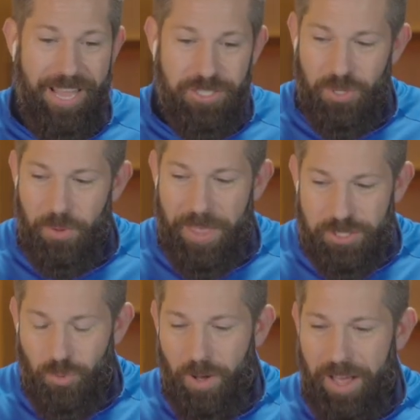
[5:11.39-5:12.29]
And so
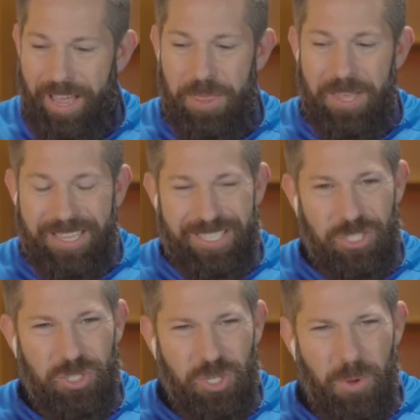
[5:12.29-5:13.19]
that's why I think this
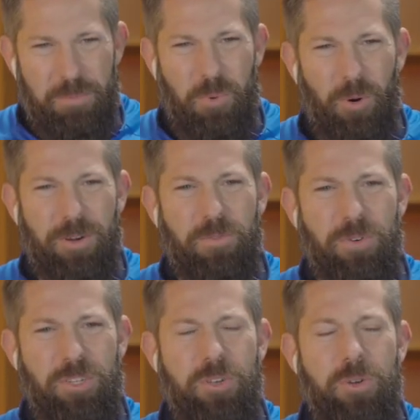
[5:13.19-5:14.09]
is so important
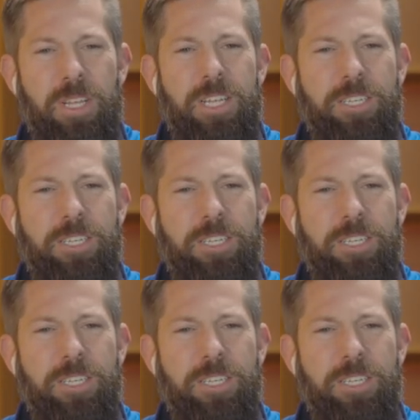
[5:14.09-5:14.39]
for you